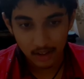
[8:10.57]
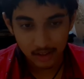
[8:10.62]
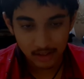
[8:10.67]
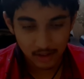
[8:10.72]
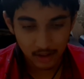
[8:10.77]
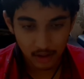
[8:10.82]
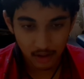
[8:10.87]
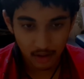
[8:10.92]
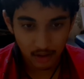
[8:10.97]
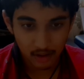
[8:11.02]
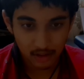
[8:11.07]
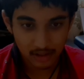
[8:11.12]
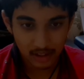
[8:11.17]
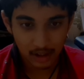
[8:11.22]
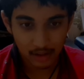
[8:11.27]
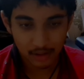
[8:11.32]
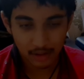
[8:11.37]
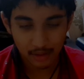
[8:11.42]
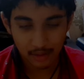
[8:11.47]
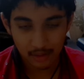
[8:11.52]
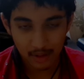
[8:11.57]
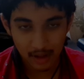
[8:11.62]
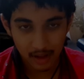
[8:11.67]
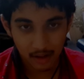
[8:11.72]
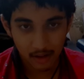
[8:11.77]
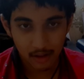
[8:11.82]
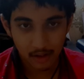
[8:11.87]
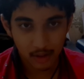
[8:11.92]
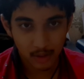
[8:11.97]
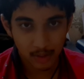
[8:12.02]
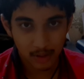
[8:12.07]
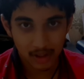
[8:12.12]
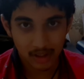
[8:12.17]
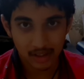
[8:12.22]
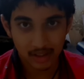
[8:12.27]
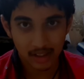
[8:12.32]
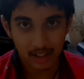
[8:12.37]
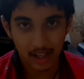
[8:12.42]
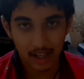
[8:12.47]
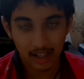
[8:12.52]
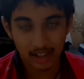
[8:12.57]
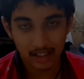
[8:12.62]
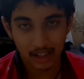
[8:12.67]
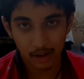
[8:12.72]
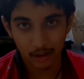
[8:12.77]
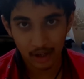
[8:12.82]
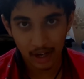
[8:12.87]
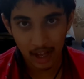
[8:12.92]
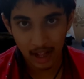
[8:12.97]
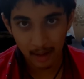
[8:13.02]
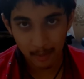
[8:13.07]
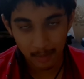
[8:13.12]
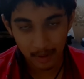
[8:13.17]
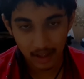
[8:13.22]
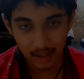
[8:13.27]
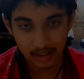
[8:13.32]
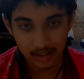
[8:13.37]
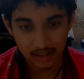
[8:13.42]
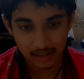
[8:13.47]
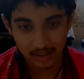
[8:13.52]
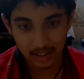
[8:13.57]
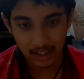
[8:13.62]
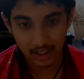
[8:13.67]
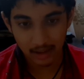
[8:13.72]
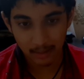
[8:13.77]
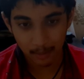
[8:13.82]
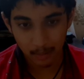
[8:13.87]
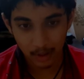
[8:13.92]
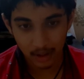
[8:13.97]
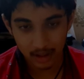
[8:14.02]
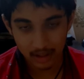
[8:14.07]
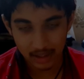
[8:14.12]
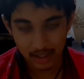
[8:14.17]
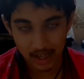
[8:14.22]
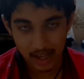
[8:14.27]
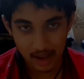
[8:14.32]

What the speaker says: So that was a really good twist, and that would help in the second part.